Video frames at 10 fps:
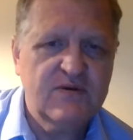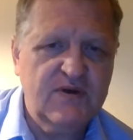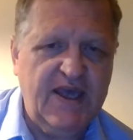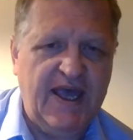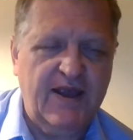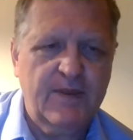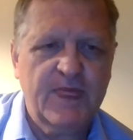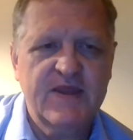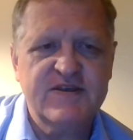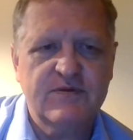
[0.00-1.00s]
Okay,
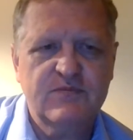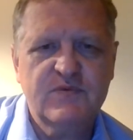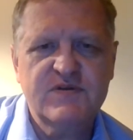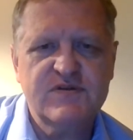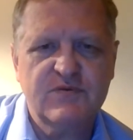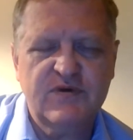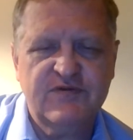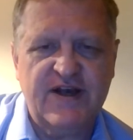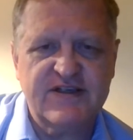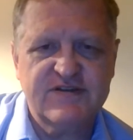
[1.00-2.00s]
it's a
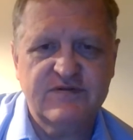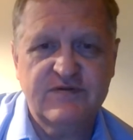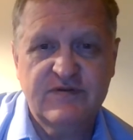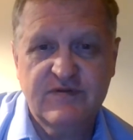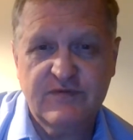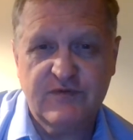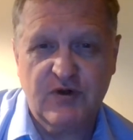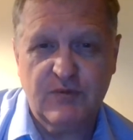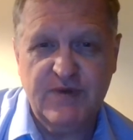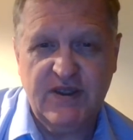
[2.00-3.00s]
reflexive
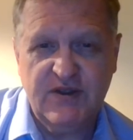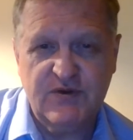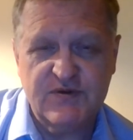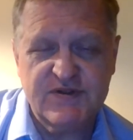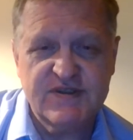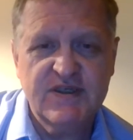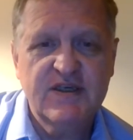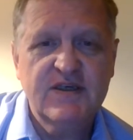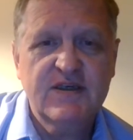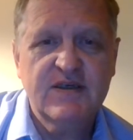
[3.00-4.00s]
verb being used
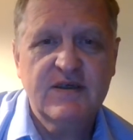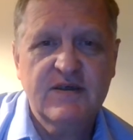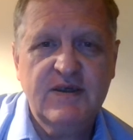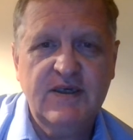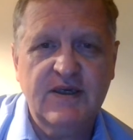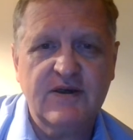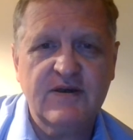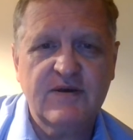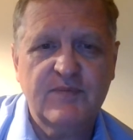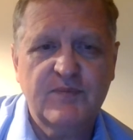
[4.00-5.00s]

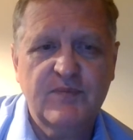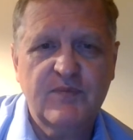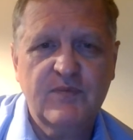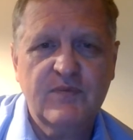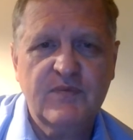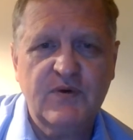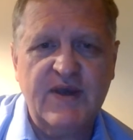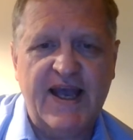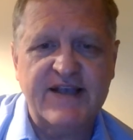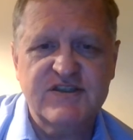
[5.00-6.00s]
here to
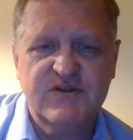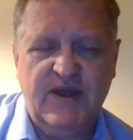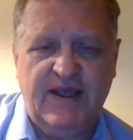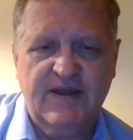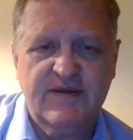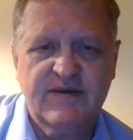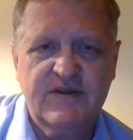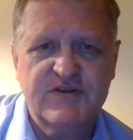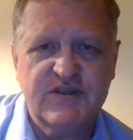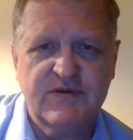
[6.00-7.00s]
concentrate,
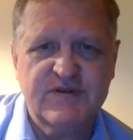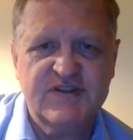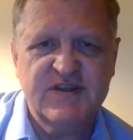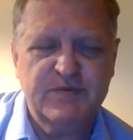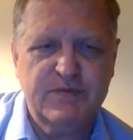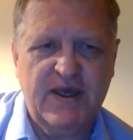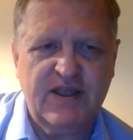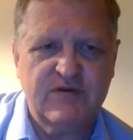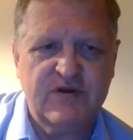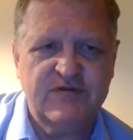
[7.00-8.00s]
using it, just simply
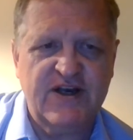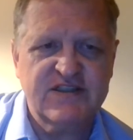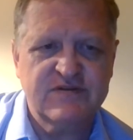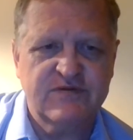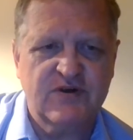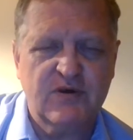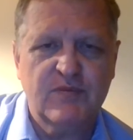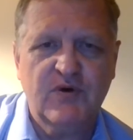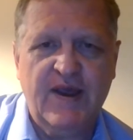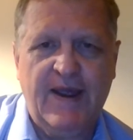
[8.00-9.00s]
making a reflexive verb.
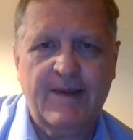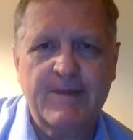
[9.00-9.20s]
Okay.